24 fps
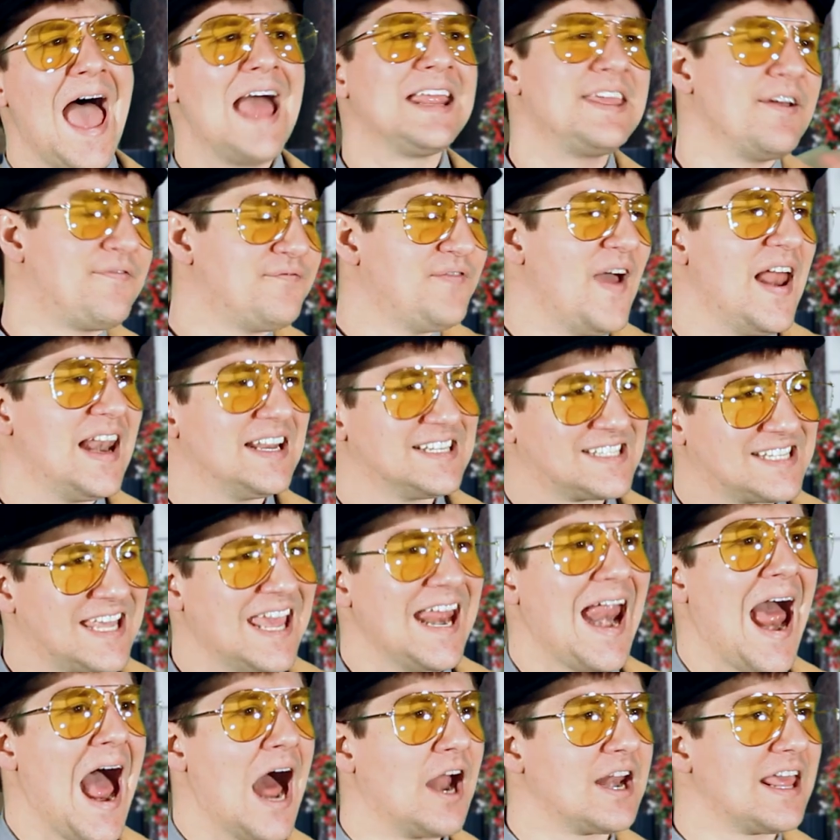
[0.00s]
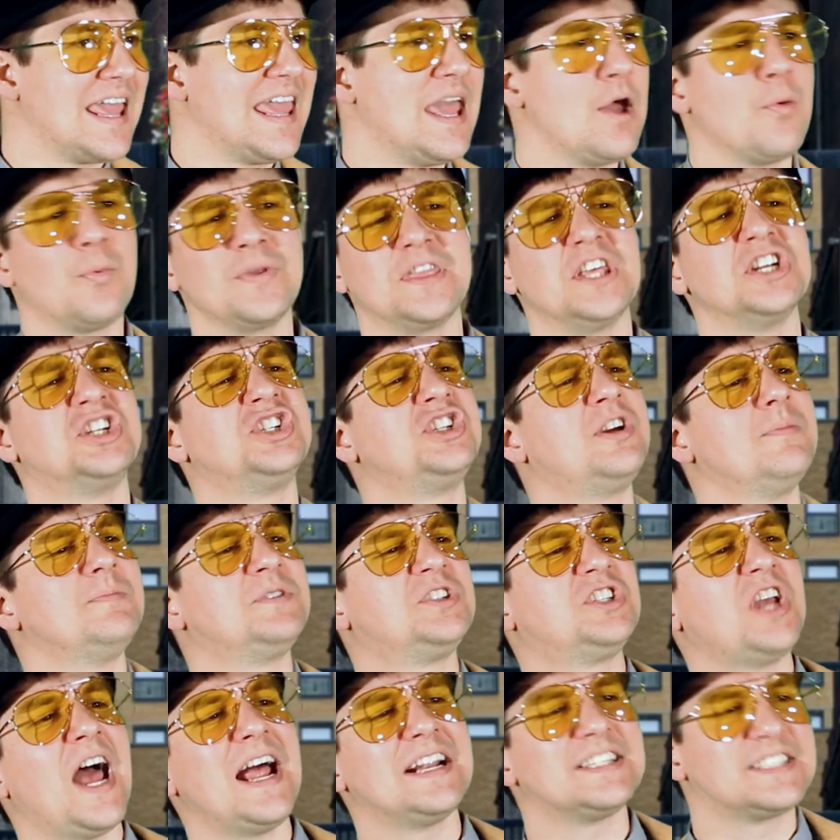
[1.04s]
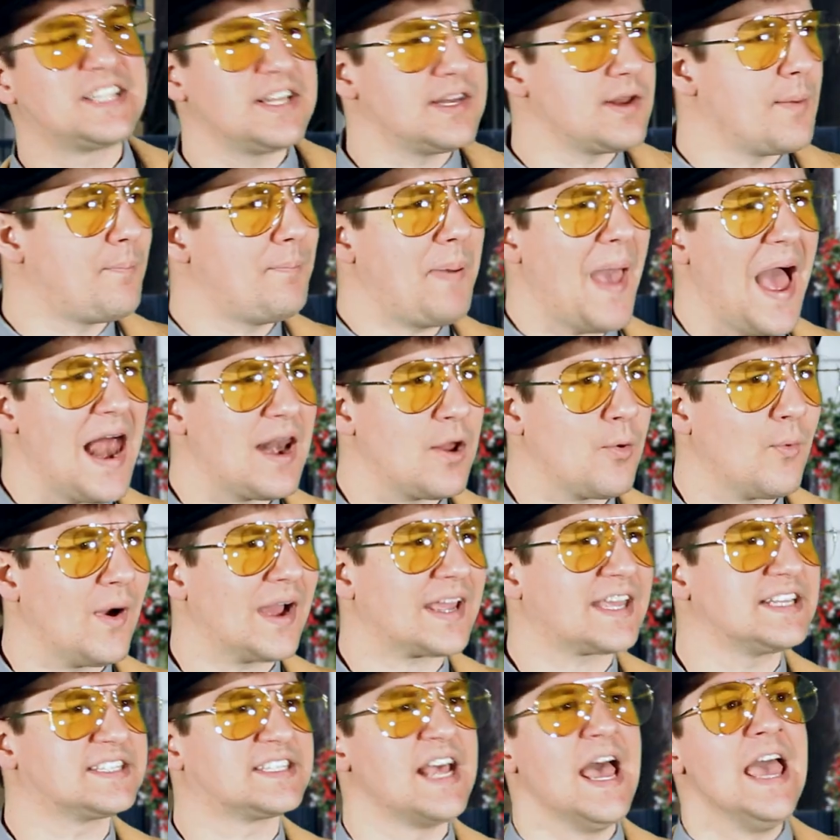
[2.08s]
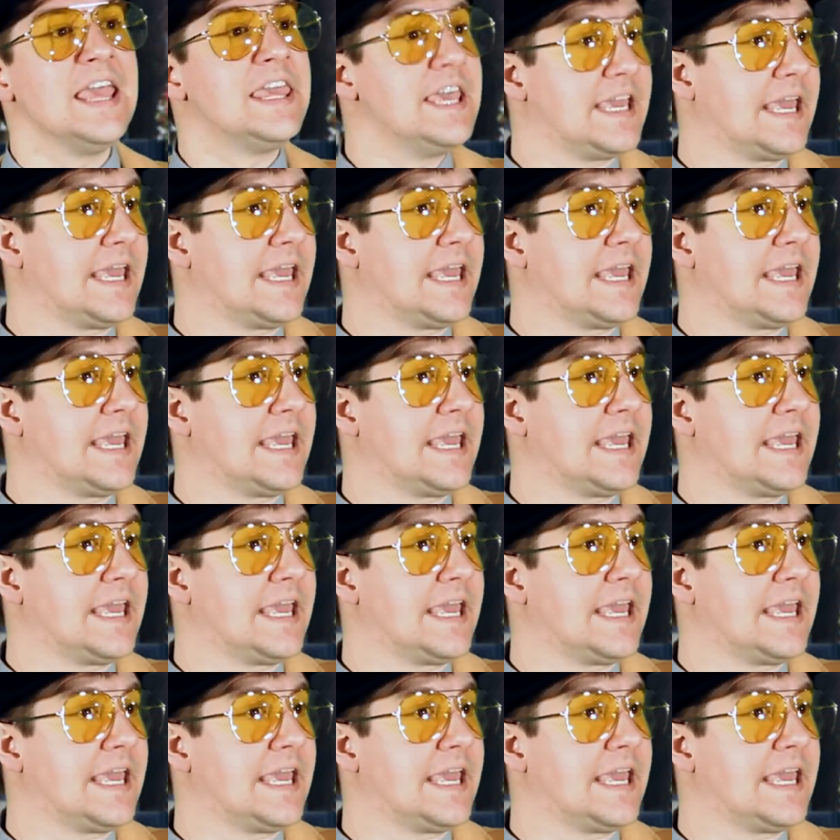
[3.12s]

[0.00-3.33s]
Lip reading: Hey, you fellas, get out of here with the shimshans and your palawakas.